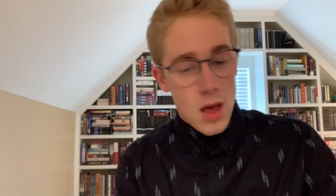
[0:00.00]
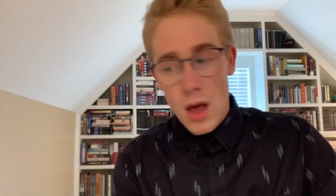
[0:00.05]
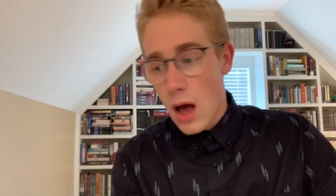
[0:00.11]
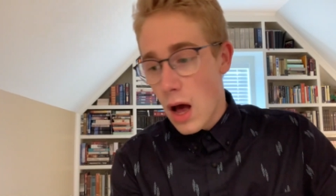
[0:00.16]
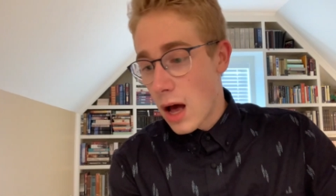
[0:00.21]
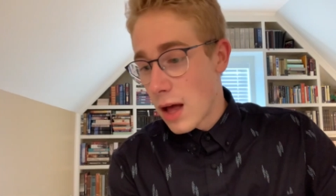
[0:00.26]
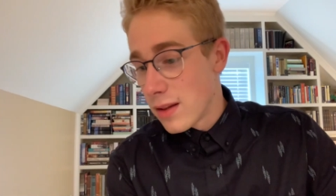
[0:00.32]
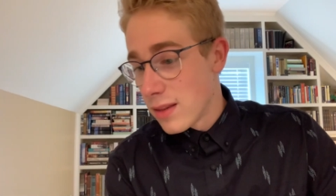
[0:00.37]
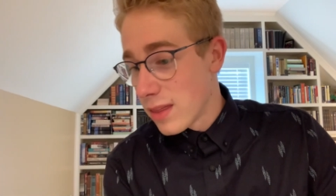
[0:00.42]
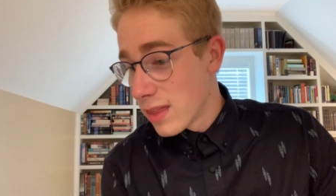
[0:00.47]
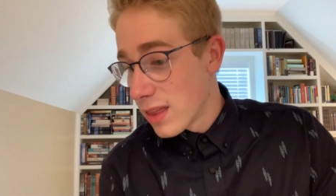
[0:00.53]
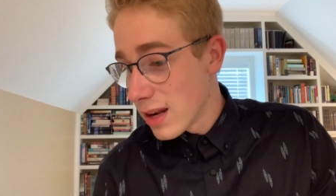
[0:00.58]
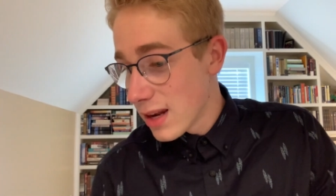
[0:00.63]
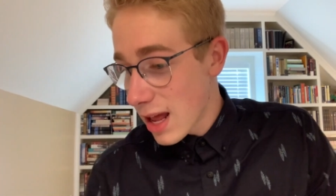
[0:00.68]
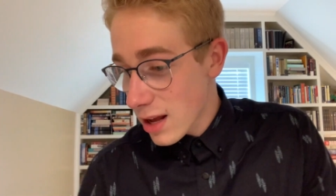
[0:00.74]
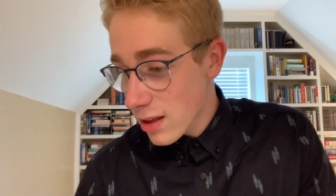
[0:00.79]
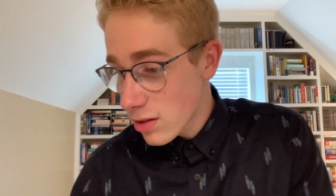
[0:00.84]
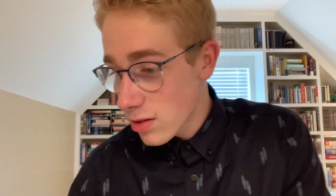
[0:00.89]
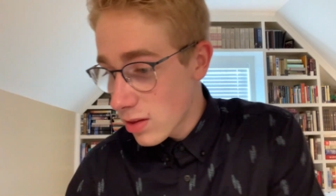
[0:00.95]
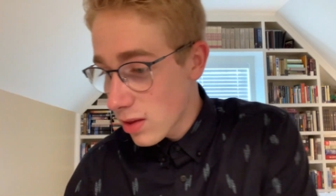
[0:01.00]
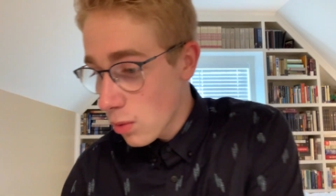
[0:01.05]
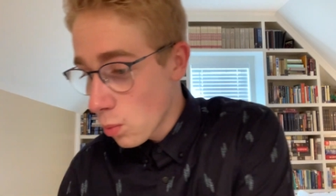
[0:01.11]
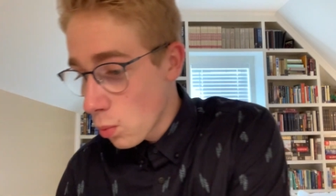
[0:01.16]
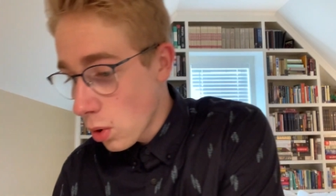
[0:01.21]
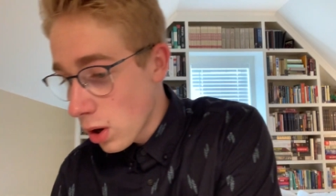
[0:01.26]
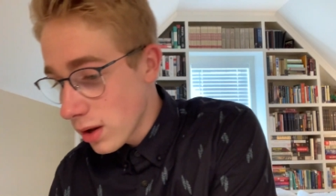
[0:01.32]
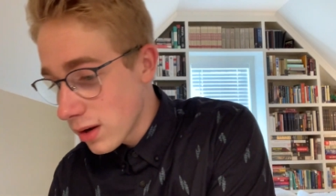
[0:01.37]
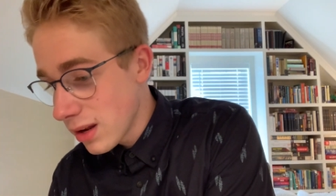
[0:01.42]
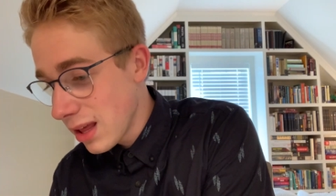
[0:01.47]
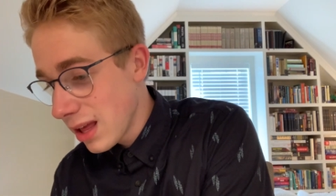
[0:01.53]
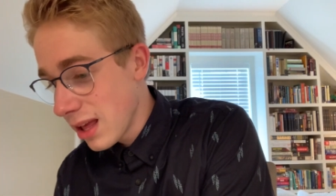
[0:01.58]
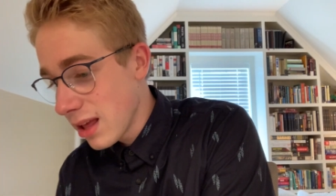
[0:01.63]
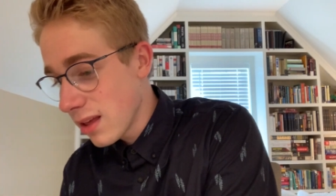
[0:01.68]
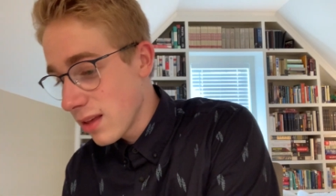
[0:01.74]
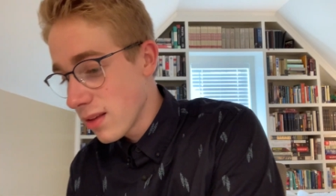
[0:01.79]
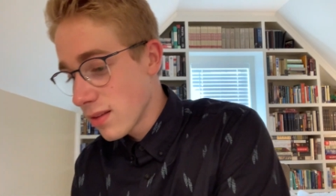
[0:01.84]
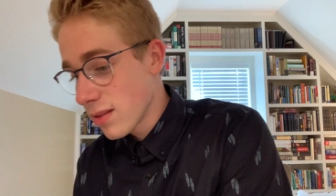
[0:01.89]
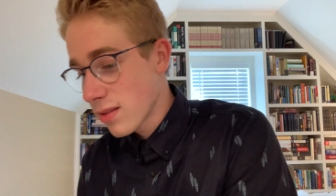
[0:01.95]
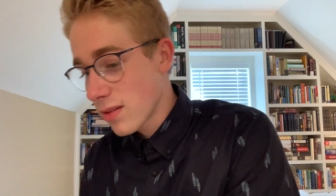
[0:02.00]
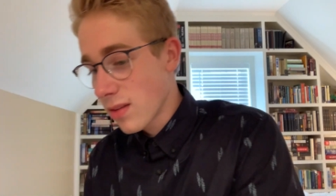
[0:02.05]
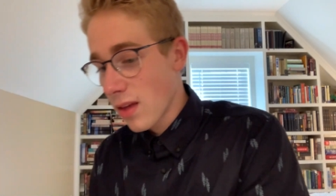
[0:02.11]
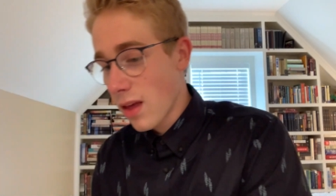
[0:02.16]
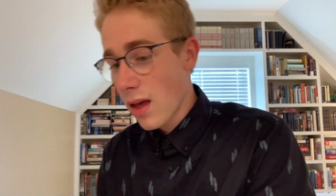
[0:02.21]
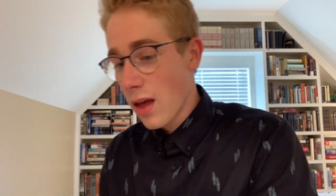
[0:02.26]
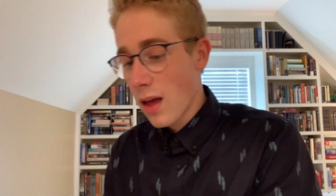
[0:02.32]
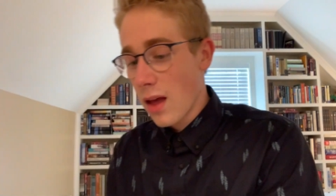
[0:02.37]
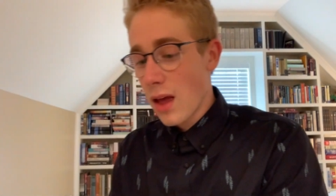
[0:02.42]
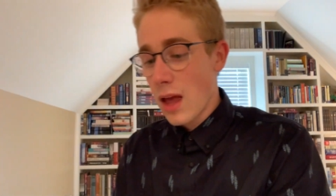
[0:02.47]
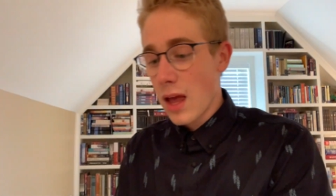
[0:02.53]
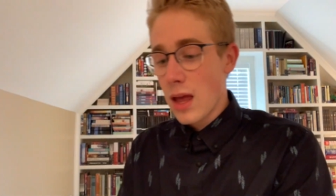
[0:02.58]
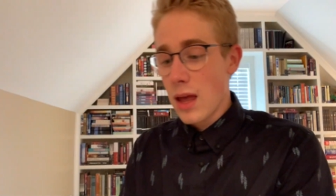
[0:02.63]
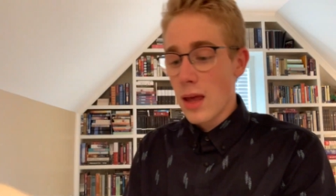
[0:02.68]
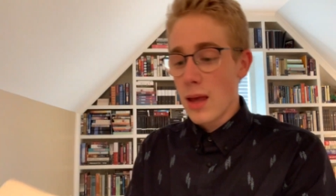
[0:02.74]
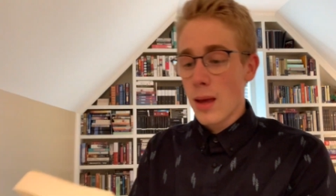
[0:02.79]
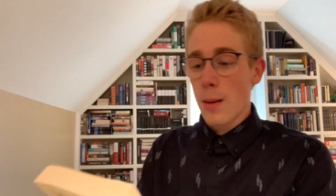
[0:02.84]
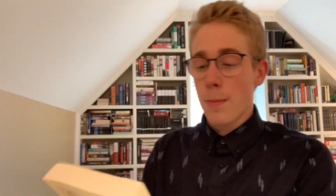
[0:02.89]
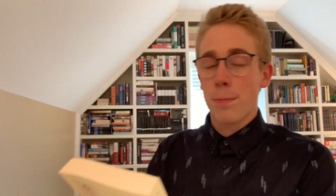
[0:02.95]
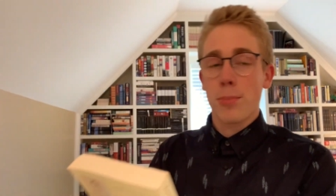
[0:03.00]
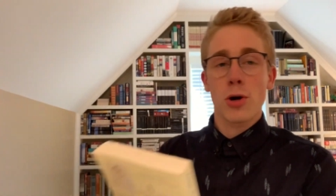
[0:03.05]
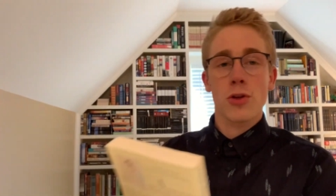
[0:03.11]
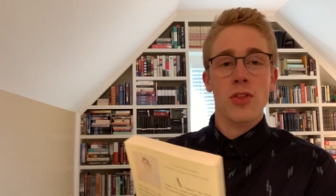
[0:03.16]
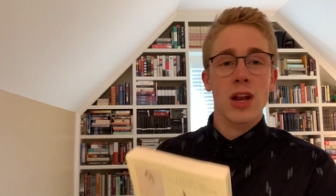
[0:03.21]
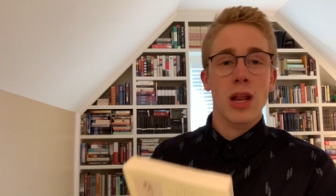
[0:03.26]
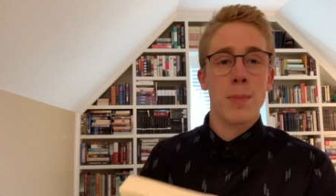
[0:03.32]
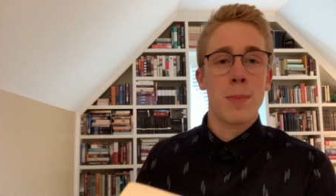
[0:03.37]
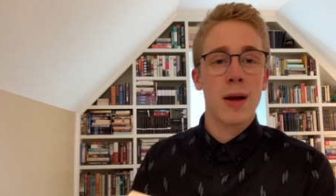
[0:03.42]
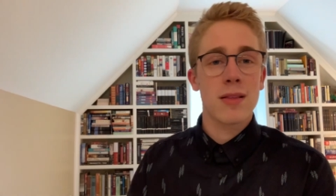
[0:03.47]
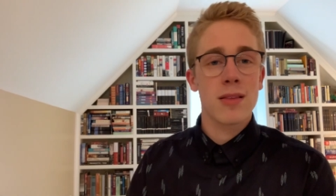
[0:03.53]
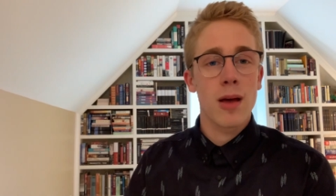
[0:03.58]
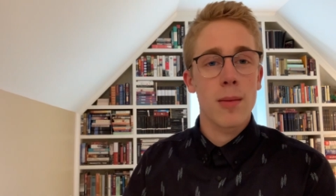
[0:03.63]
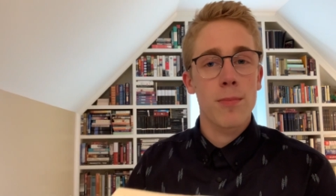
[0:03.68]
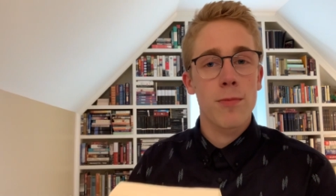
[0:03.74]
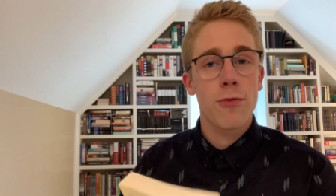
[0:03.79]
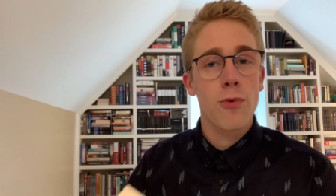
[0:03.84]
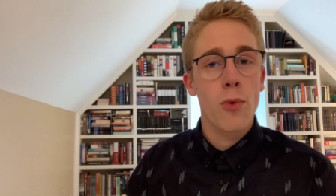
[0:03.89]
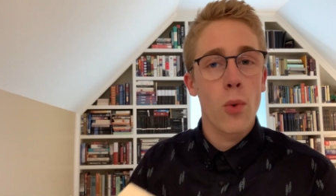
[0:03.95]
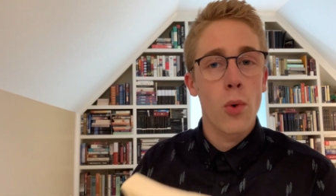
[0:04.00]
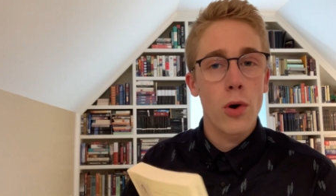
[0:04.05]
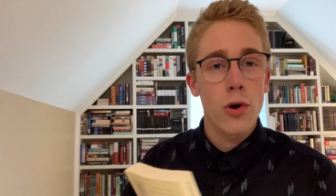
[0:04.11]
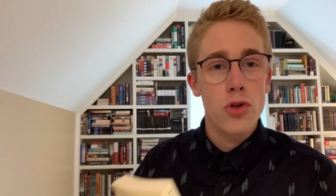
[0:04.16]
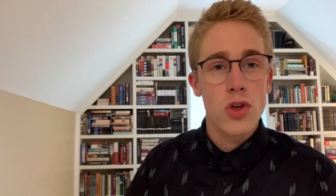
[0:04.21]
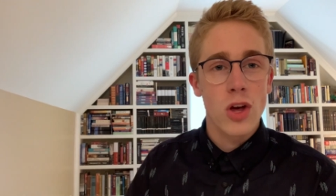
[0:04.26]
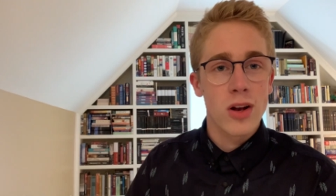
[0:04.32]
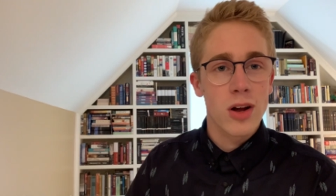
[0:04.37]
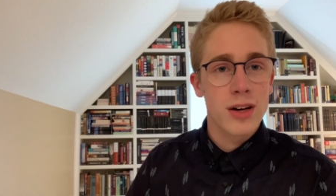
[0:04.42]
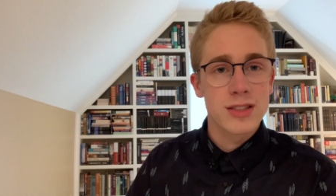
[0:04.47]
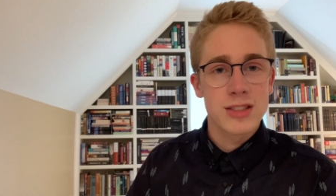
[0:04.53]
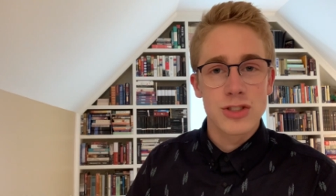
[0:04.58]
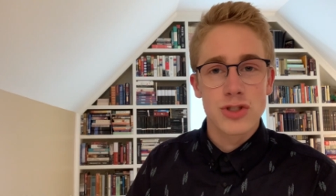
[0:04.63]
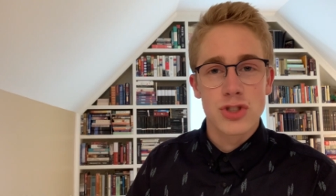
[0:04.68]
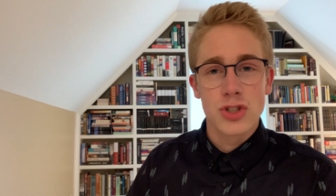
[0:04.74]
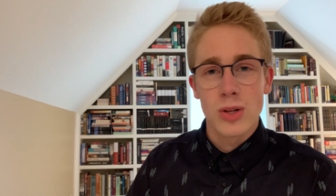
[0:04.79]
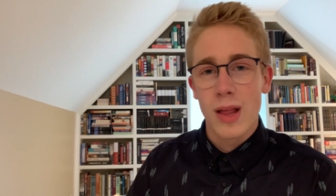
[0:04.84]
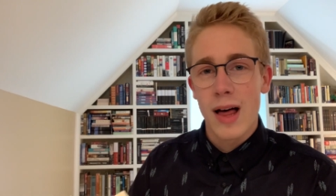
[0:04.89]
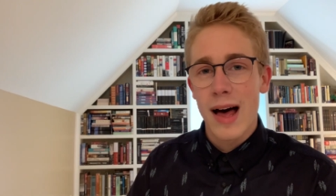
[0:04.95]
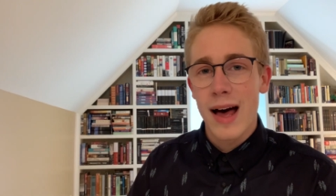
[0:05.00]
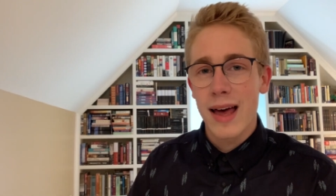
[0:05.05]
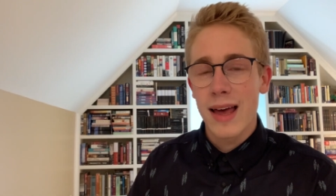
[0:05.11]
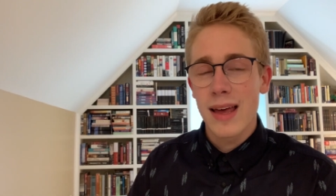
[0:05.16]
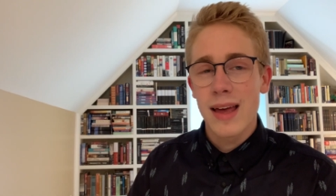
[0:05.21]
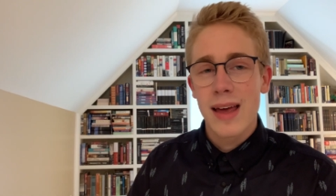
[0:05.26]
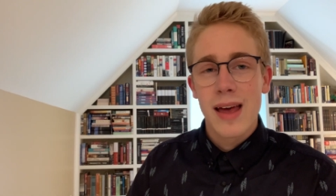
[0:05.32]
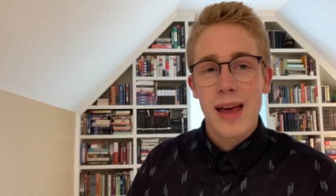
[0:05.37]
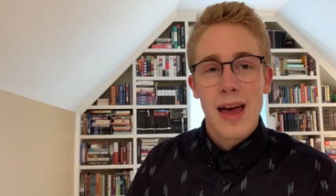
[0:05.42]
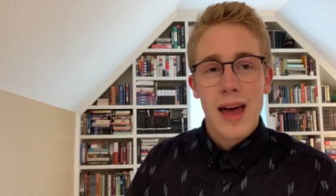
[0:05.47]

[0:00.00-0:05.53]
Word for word: Uh, the next one is a book that I picked up for Jane Austen July.